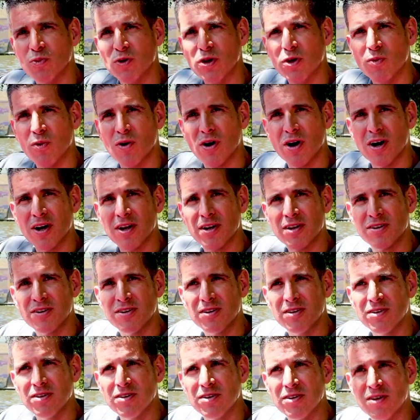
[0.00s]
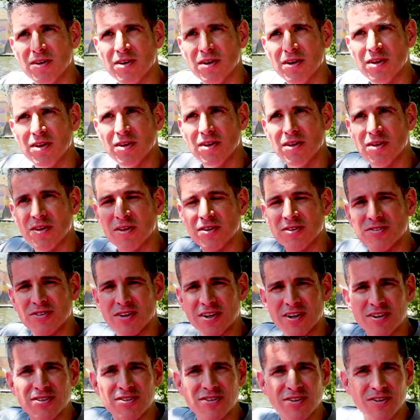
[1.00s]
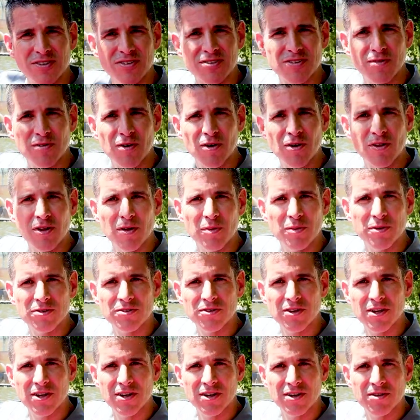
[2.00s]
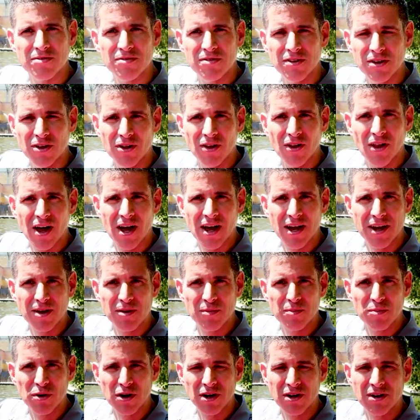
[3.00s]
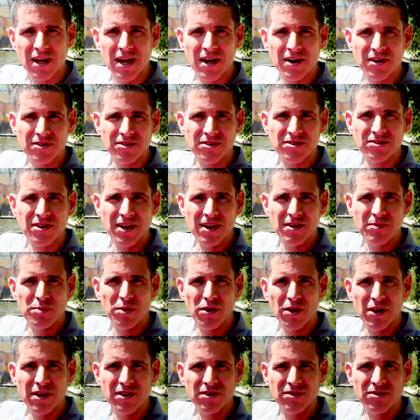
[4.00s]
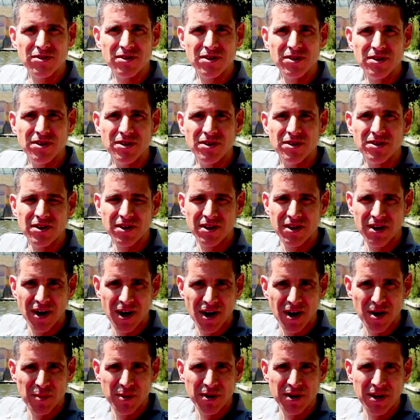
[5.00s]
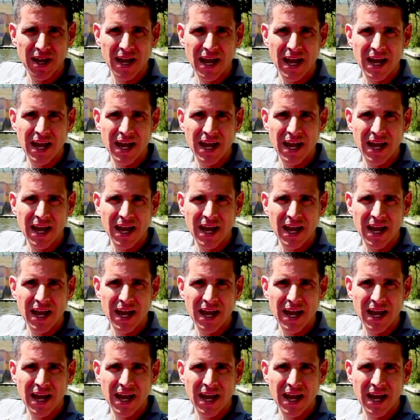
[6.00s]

We want the citizens of Oklahoma City to feel like Bricktown is a safe place to come and to